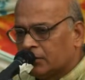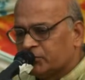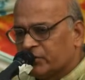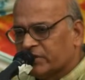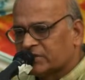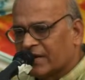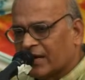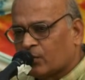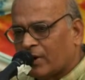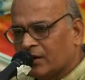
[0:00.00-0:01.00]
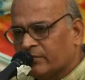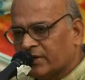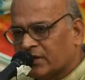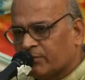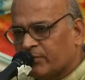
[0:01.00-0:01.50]
genius like
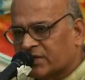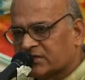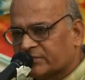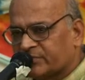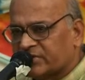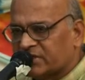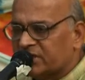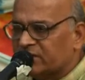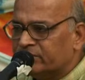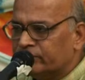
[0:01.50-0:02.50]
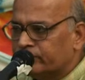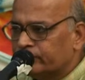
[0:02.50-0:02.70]
Valmiki picks up a theme,